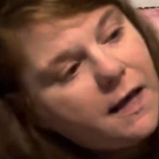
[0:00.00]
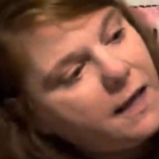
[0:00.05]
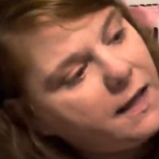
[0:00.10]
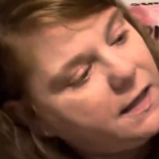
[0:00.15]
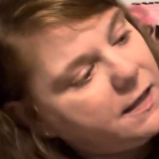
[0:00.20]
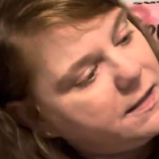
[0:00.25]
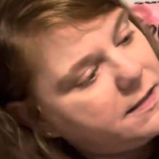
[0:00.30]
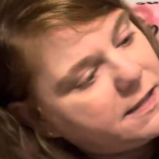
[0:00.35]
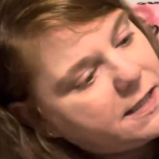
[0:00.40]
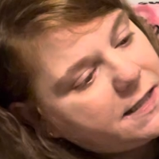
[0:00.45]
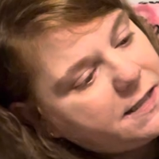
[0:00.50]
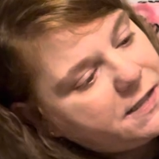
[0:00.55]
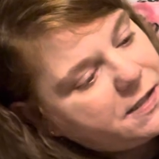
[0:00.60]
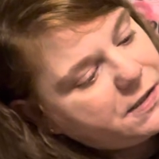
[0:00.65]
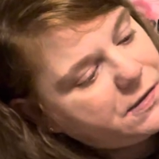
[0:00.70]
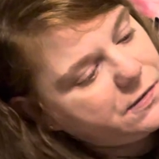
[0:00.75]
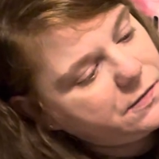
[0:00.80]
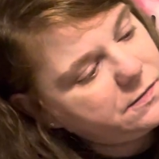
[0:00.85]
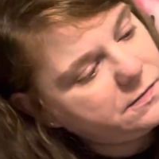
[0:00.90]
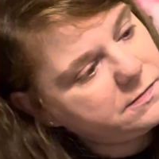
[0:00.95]
And I
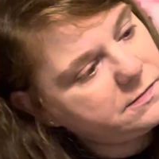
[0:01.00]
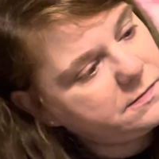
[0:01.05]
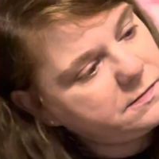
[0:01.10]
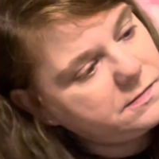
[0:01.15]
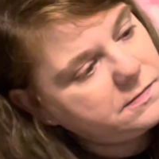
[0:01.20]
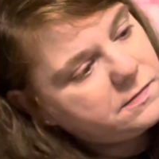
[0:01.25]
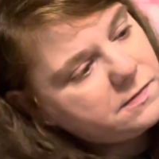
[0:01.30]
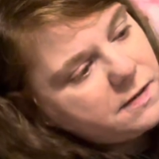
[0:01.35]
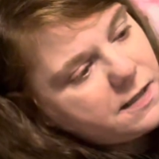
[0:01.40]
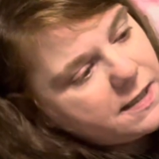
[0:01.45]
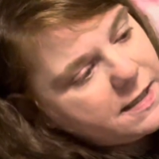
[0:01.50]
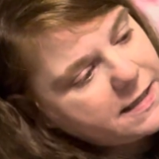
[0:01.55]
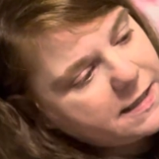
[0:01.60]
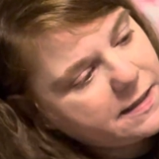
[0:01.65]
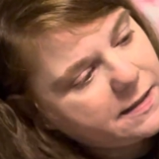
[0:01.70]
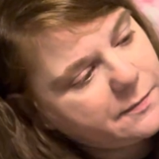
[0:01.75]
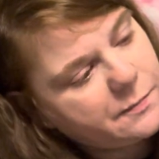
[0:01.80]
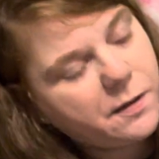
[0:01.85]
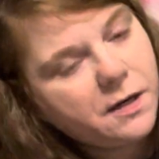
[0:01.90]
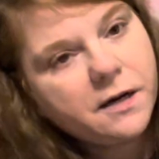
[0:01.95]
do
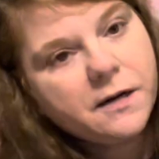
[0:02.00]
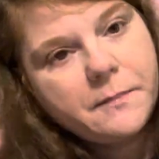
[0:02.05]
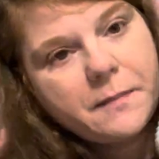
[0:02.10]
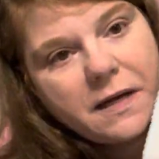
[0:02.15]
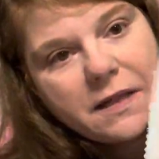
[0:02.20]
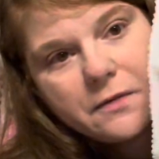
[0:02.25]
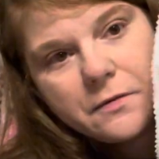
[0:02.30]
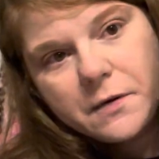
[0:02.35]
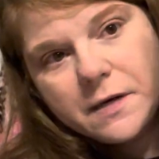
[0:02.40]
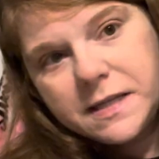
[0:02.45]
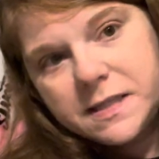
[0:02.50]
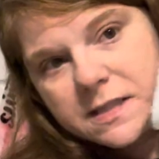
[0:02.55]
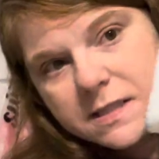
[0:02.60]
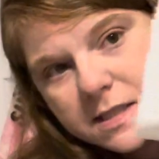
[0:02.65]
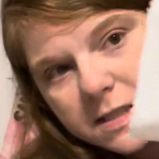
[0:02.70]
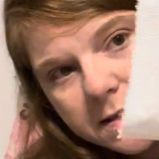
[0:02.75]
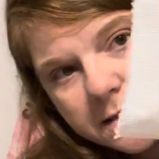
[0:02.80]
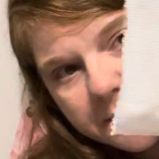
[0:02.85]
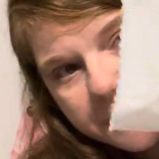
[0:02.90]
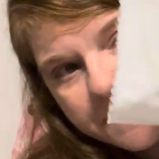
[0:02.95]
park my threads.